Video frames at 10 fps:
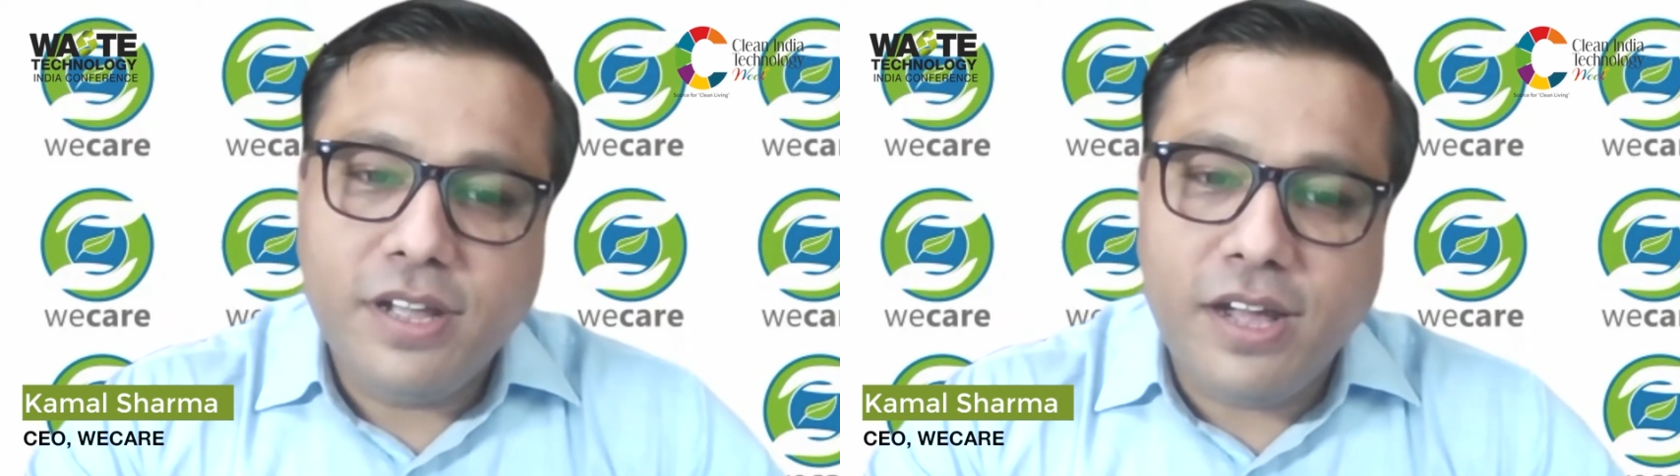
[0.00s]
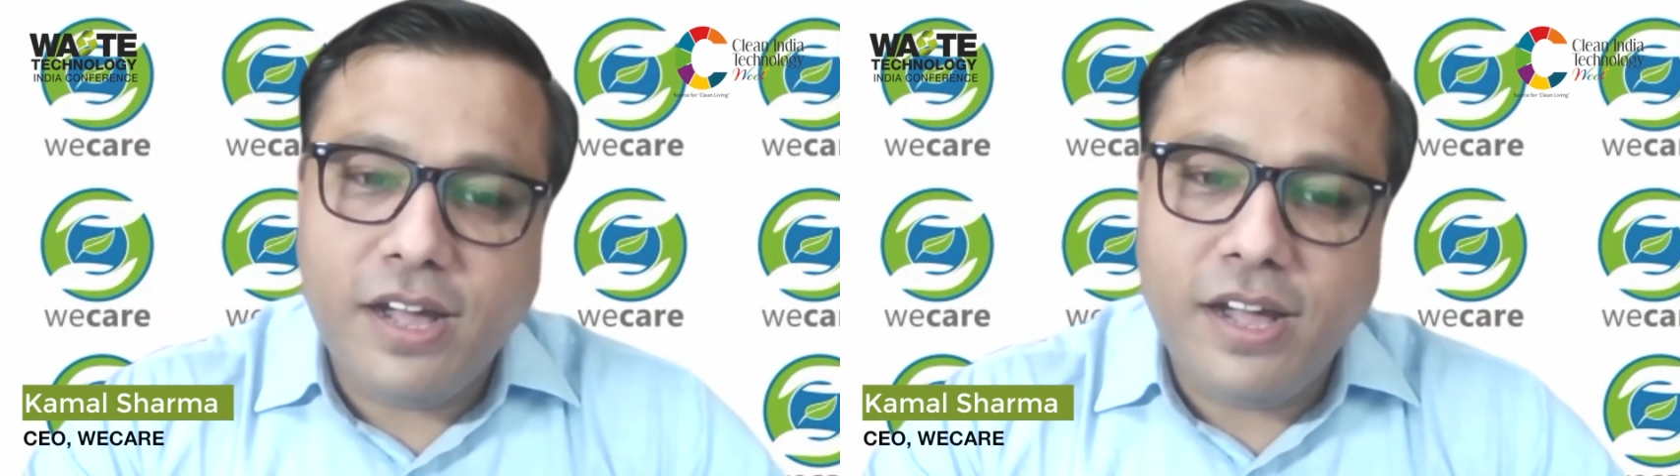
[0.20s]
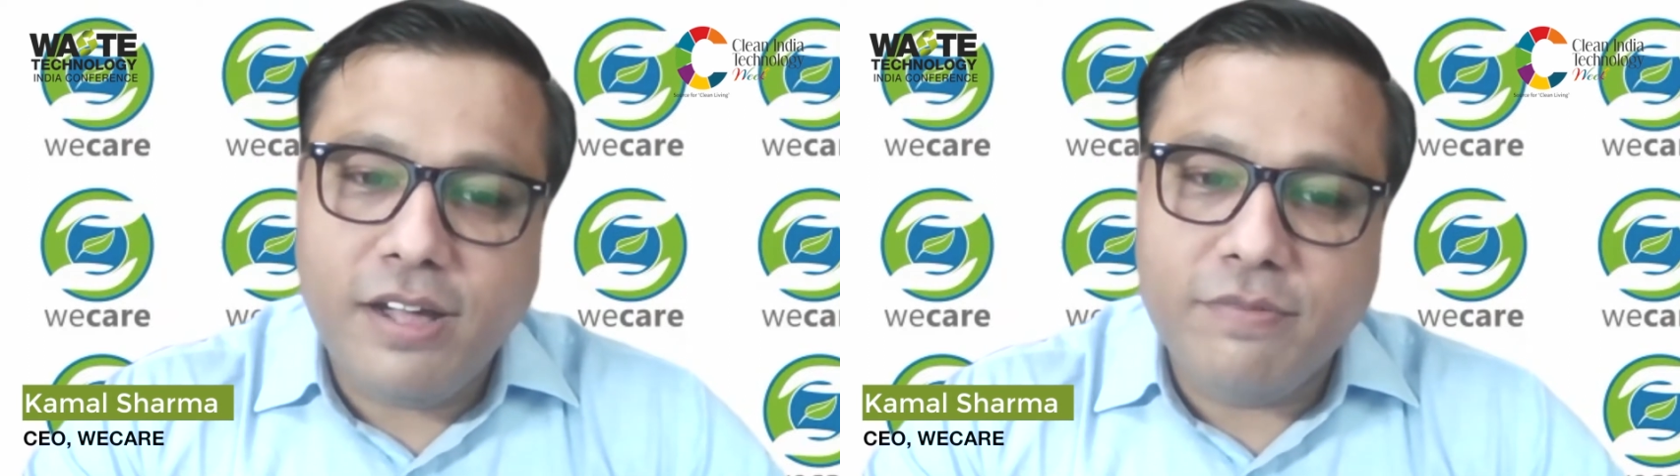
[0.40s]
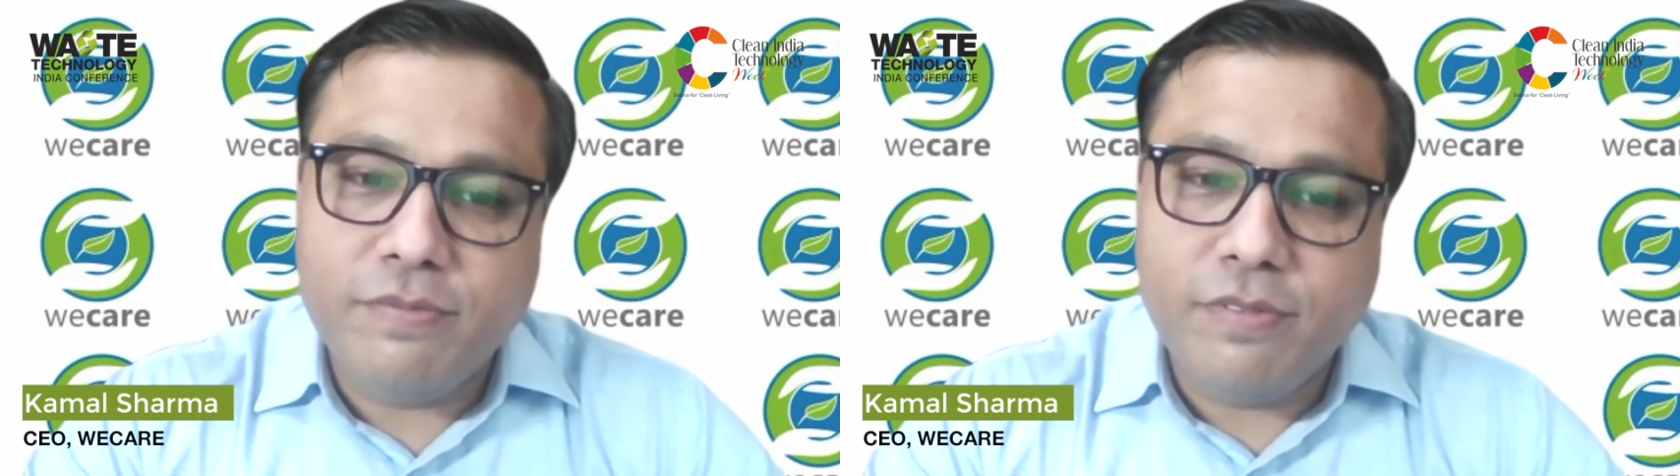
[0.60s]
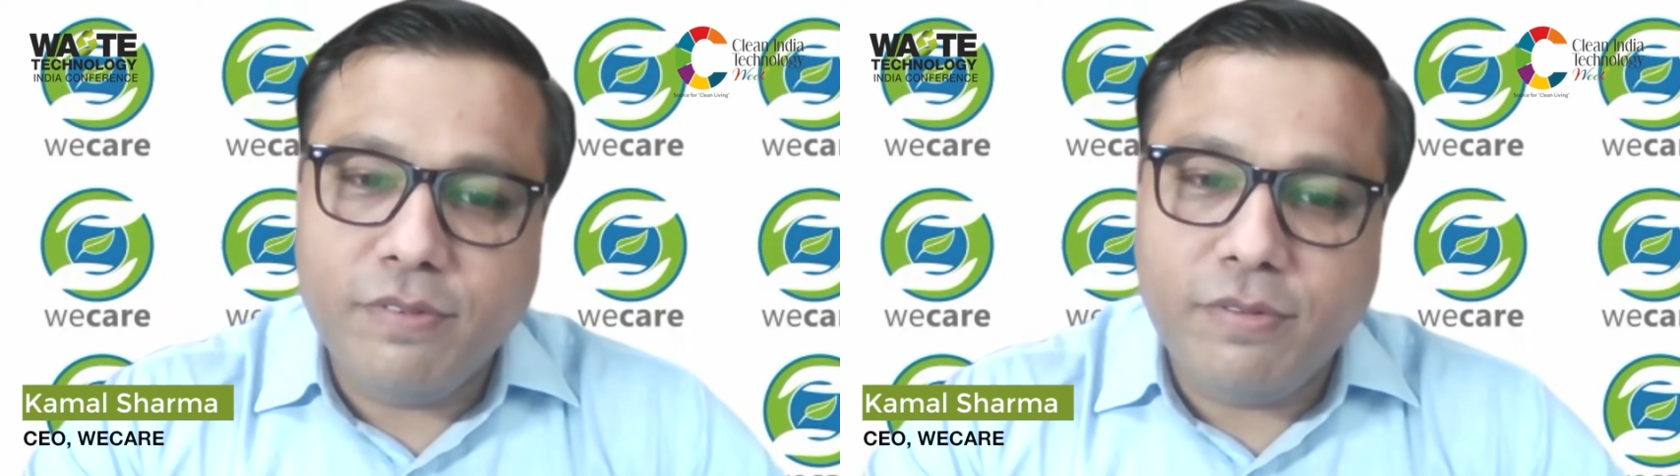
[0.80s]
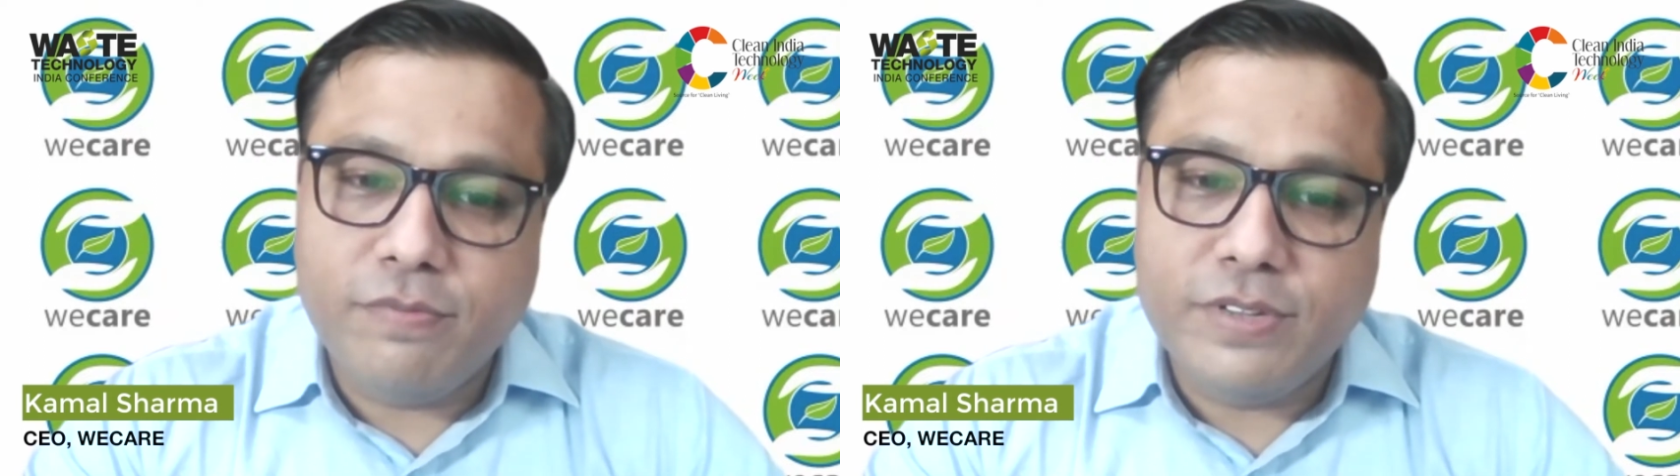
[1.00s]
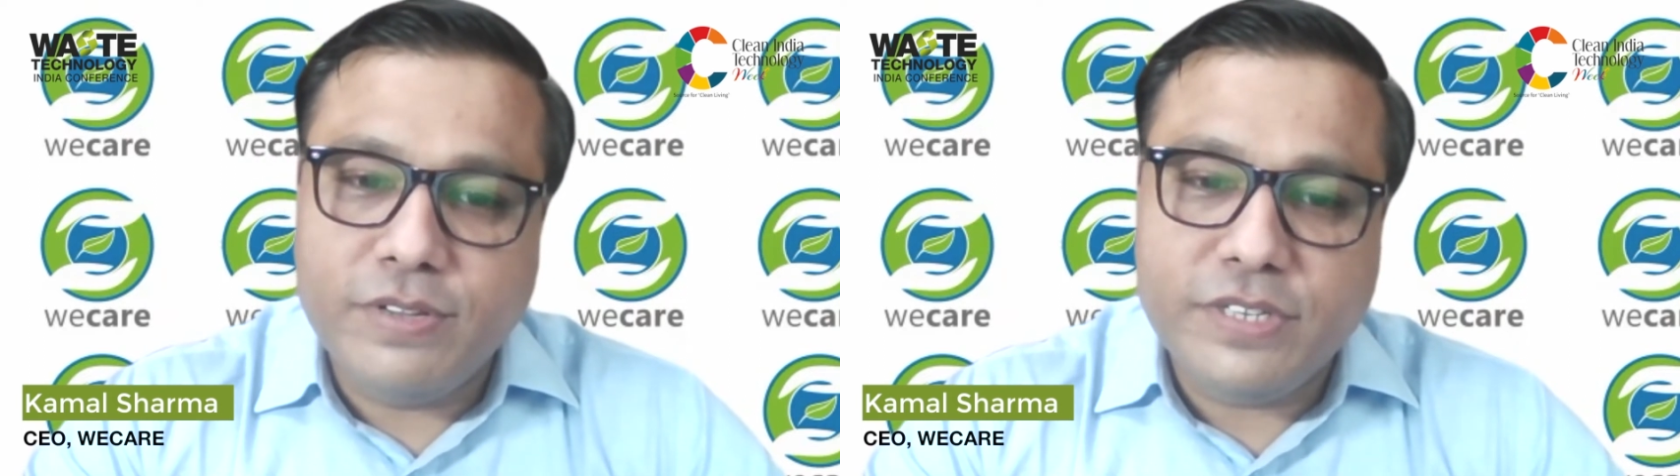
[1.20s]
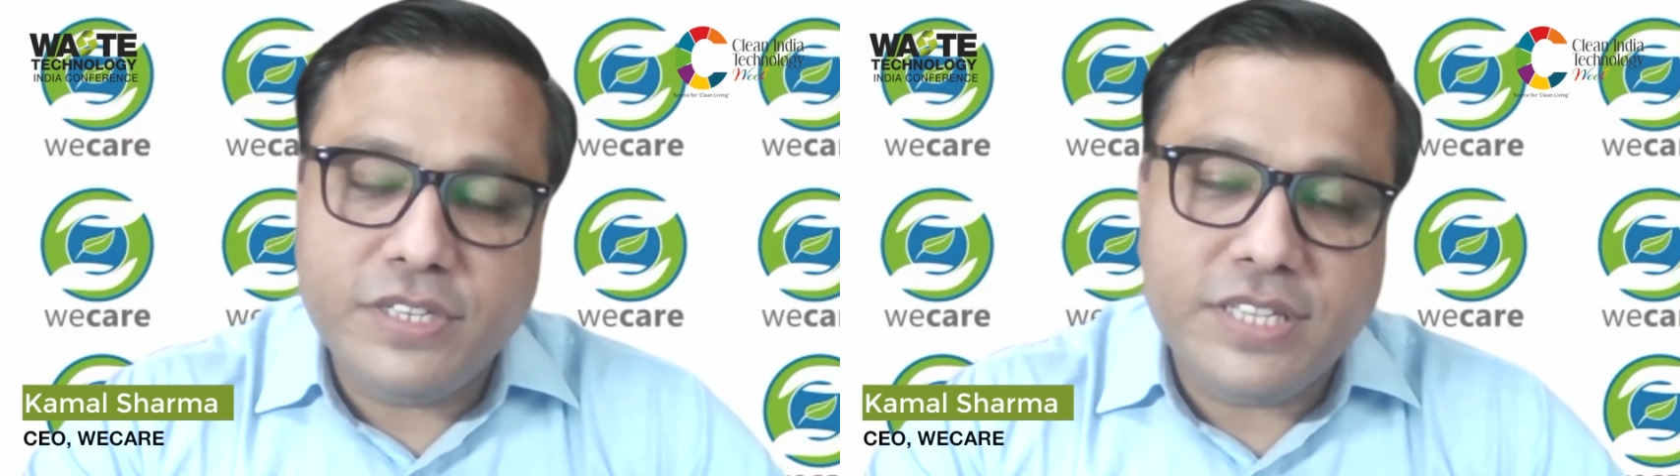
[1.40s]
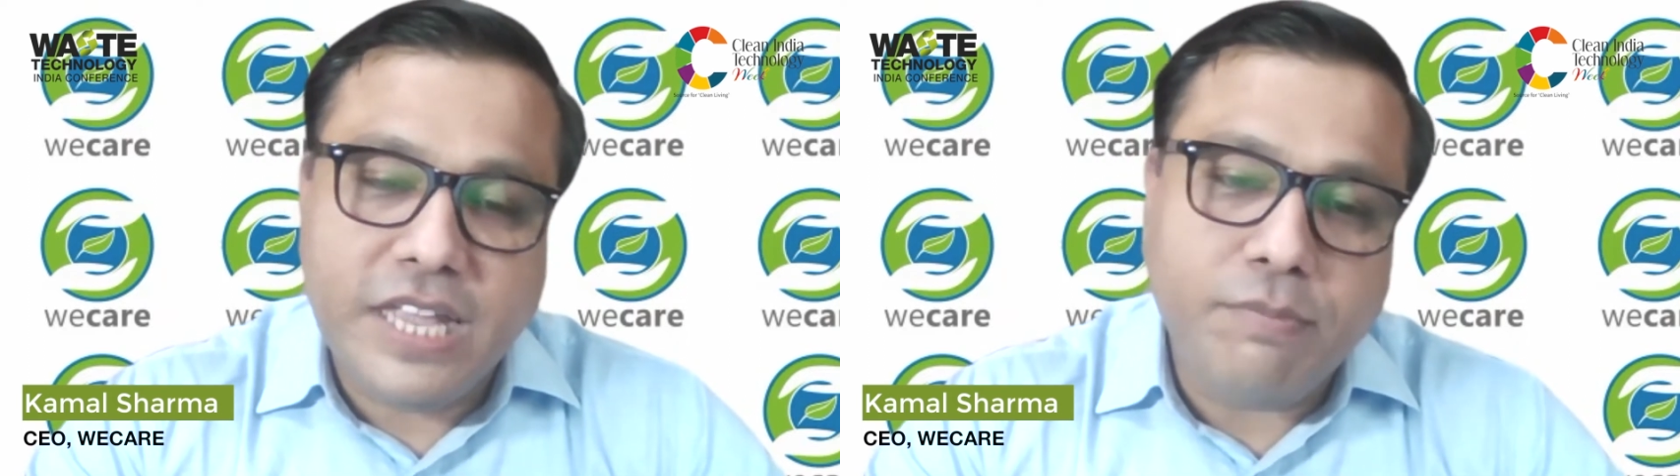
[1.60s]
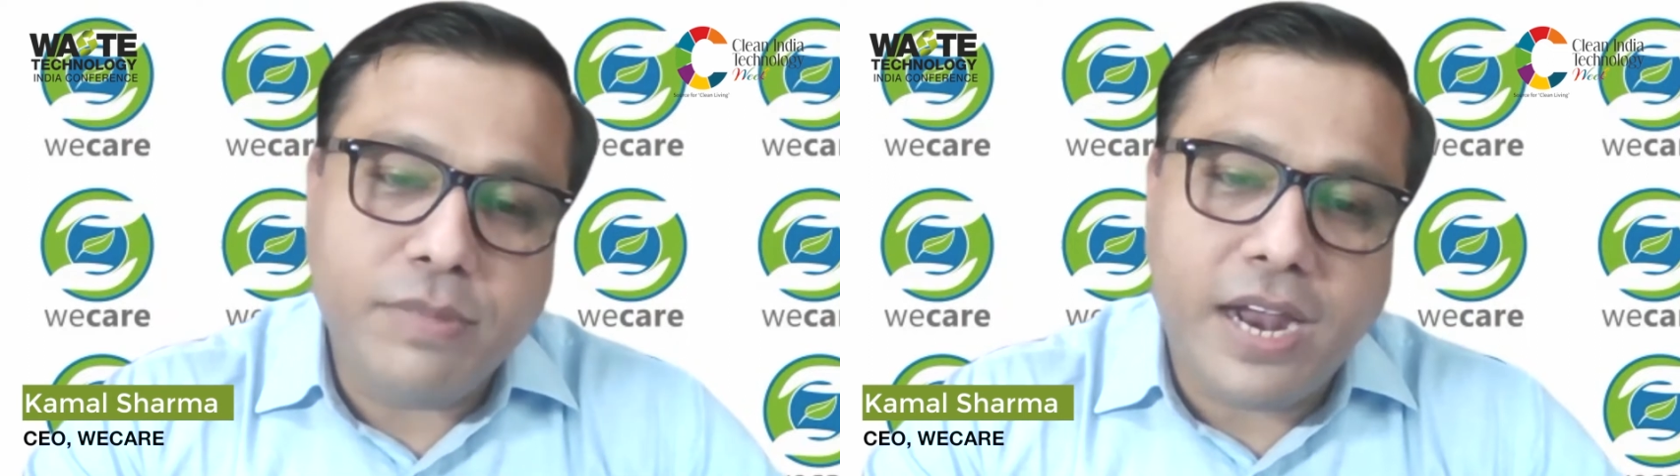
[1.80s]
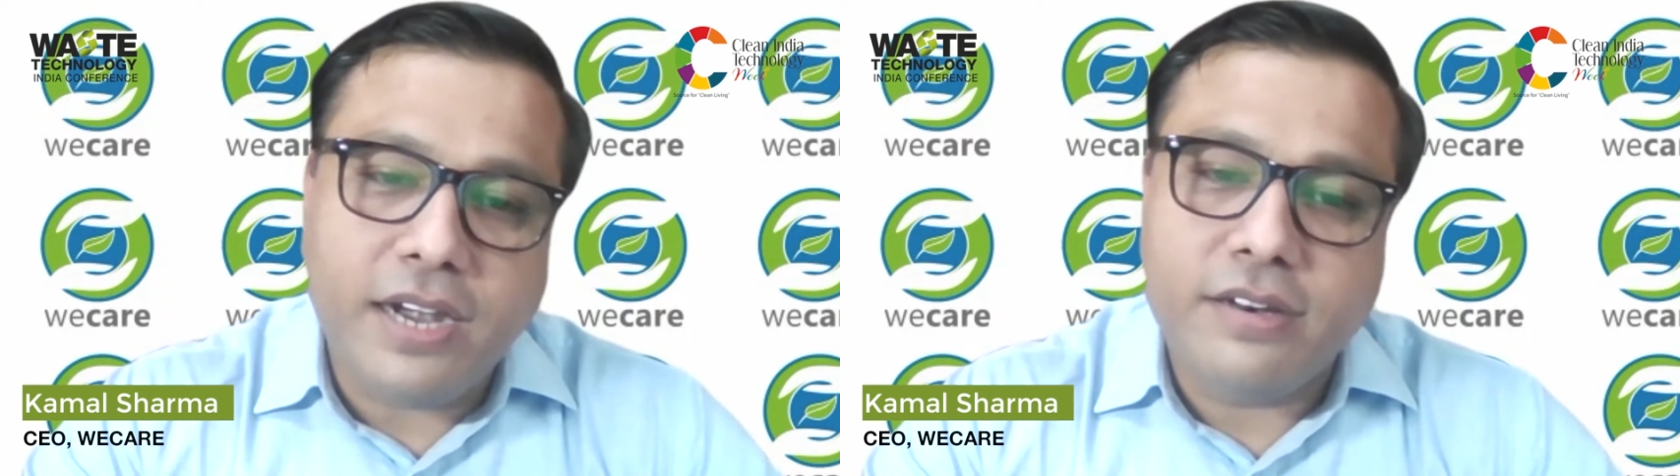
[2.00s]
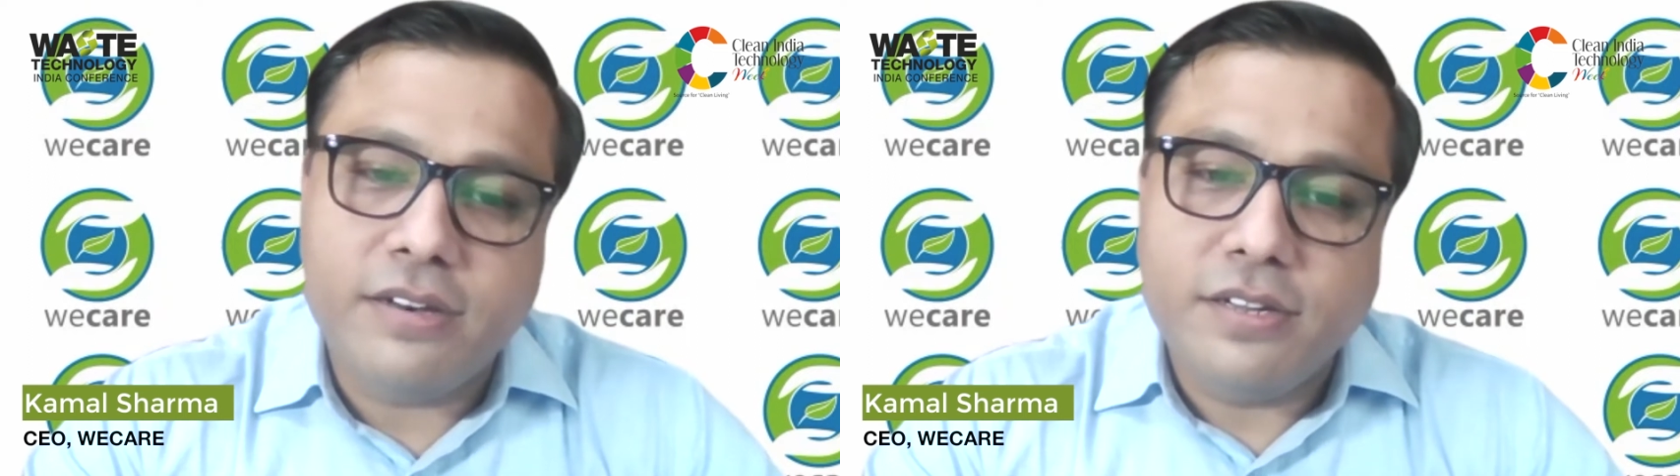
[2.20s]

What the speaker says: which is themed at